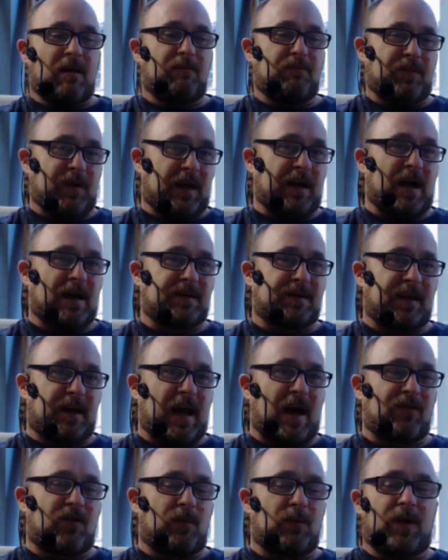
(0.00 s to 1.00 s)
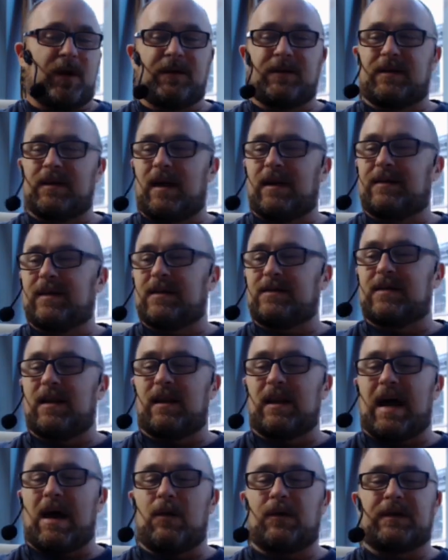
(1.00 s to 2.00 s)
because the government uh, doesn't
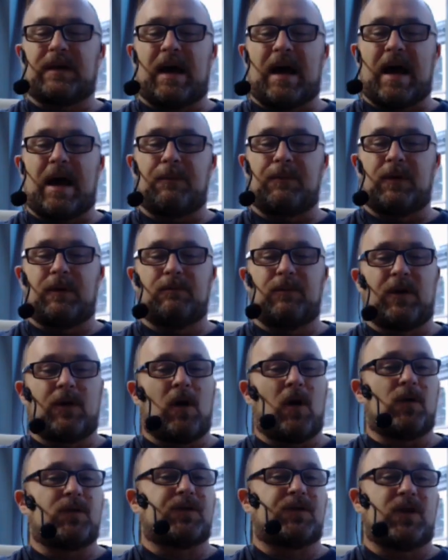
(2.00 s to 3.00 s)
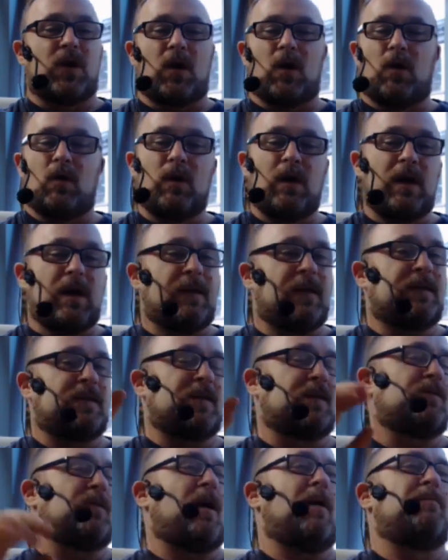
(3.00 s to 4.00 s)
allow it to happen, but also this
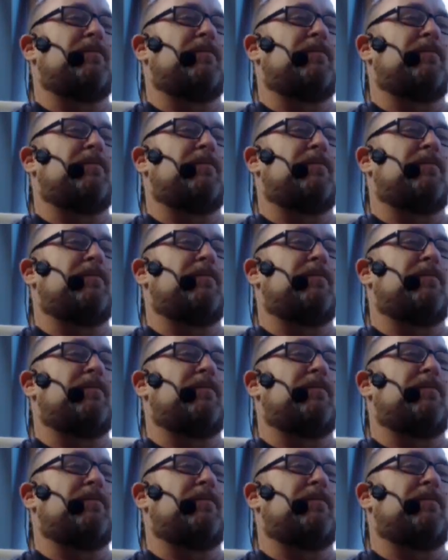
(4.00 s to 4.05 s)
is a